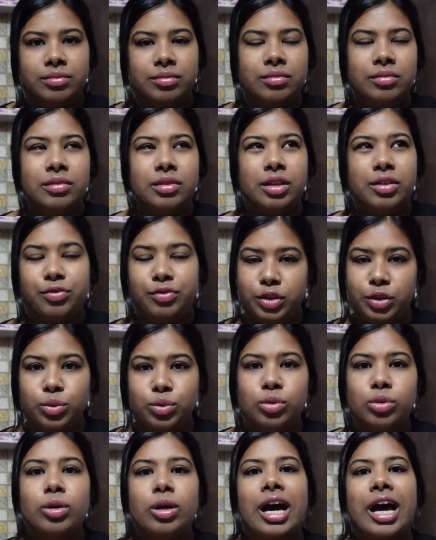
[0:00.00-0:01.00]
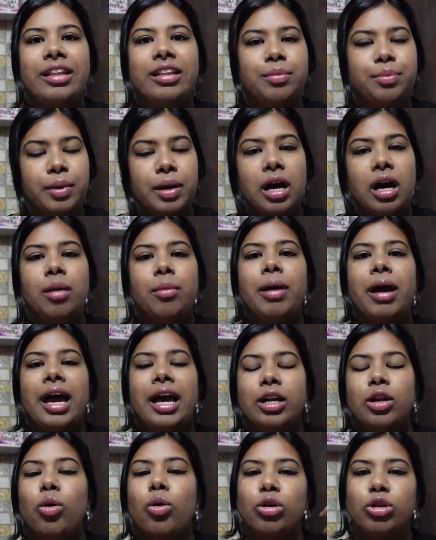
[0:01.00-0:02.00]
the view at the Palm
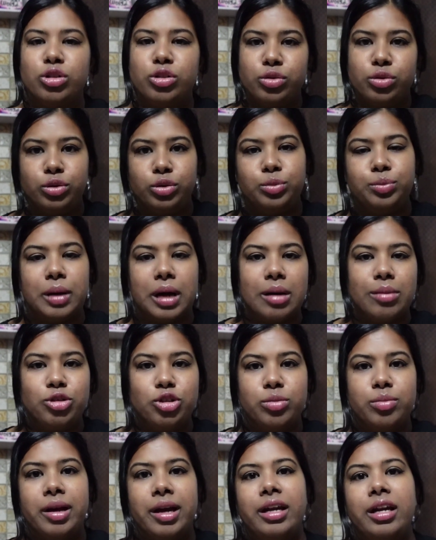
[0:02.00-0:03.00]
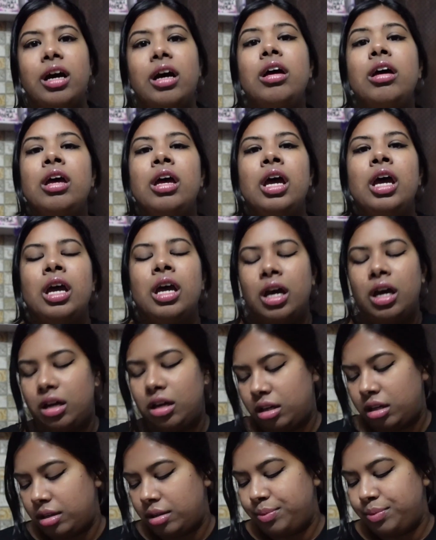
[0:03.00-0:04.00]
and also to Palm Jumeirah.
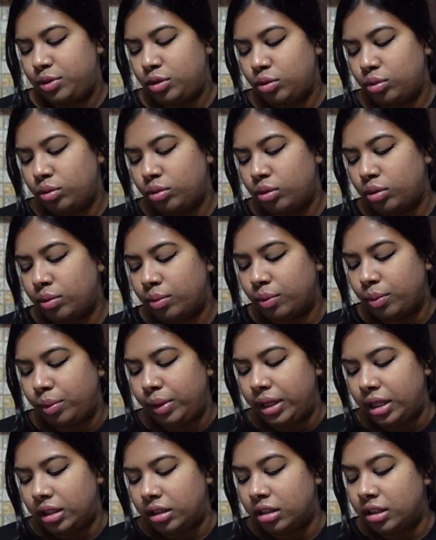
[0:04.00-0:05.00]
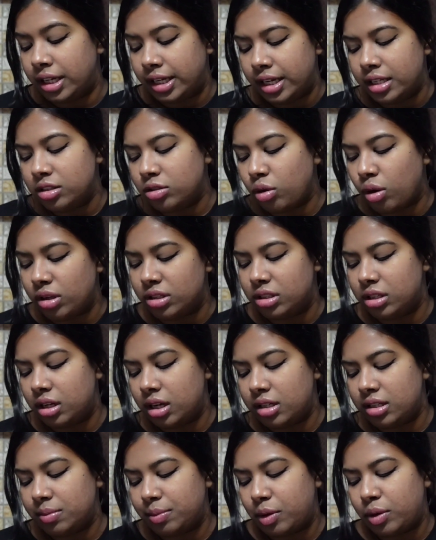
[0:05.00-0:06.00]
So the tickets costed
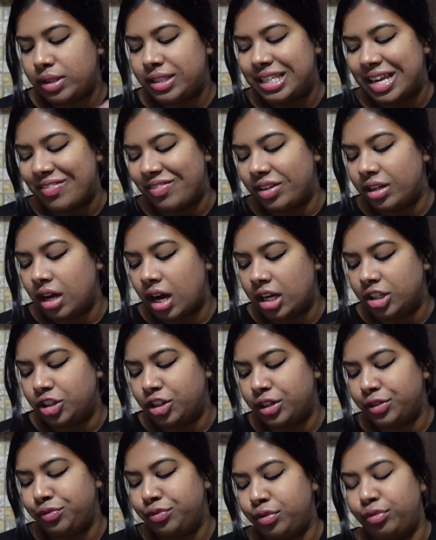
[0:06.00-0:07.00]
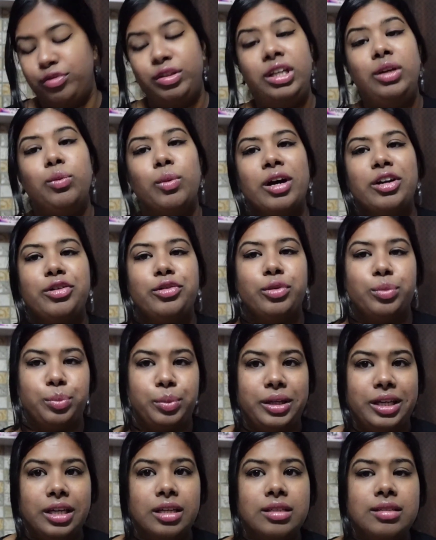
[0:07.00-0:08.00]
us about 751
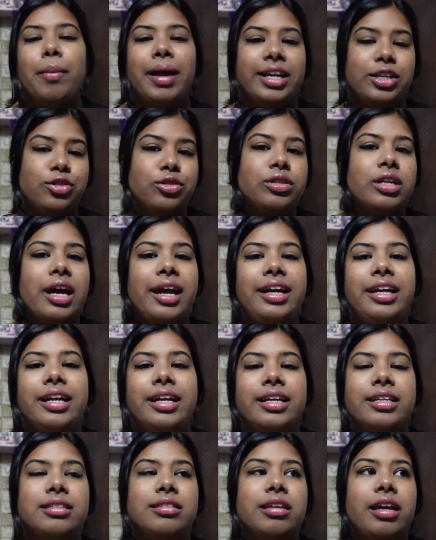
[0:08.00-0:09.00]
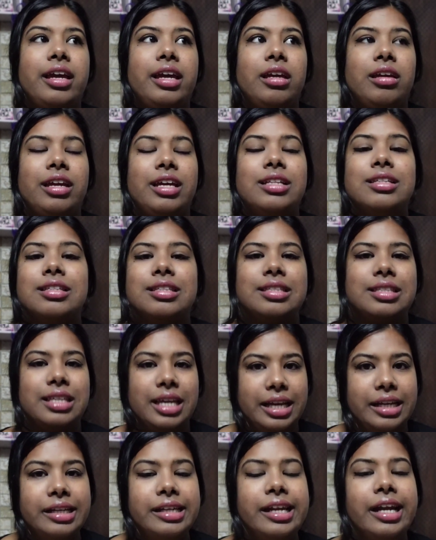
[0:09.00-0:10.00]
rupees. Metro ride is
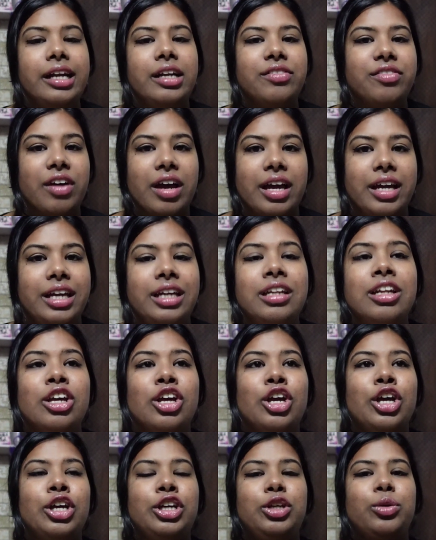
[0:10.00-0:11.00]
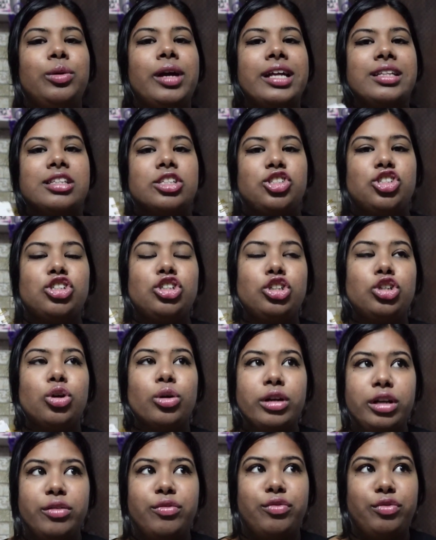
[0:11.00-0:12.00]
insanely divine. You get such a
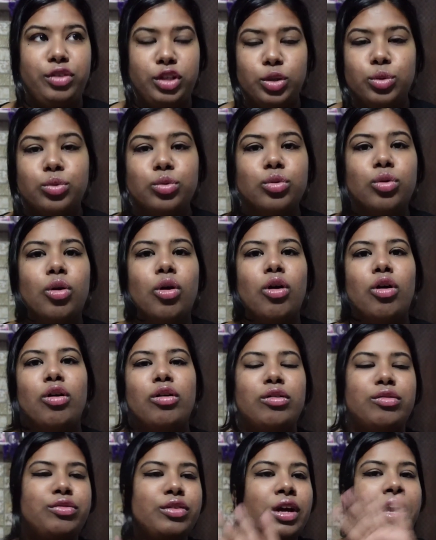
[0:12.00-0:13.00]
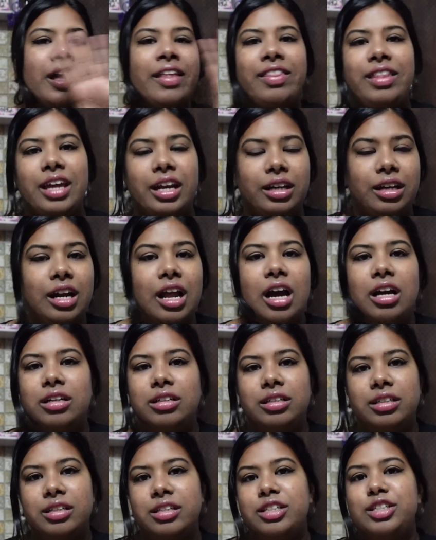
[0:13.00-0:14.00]
good view of the
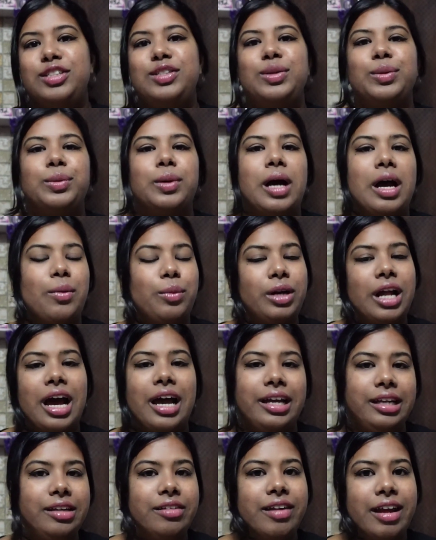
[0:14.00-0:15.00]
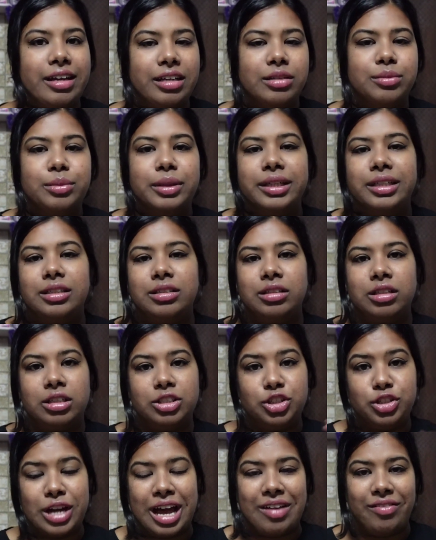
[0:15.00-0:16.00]
Atlantis, so I would highly recommend
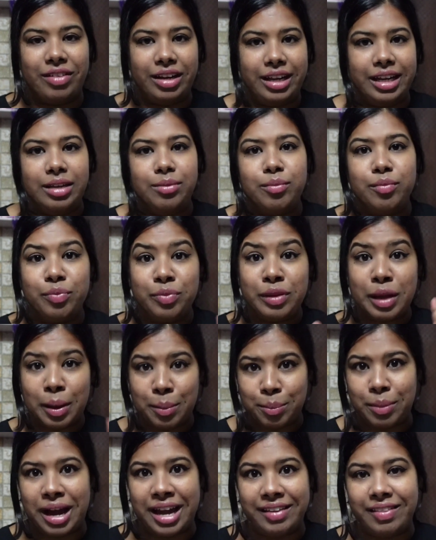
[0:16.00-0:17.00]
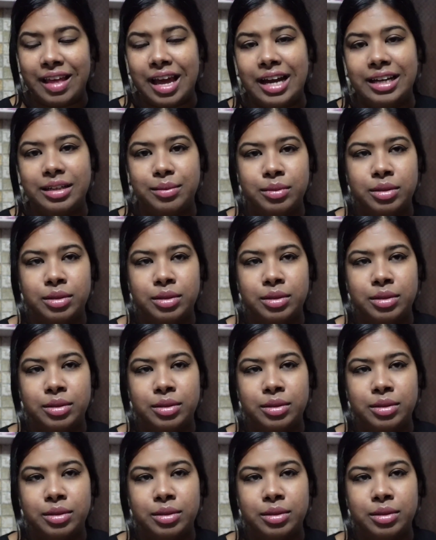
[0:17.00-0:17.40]
traveling by that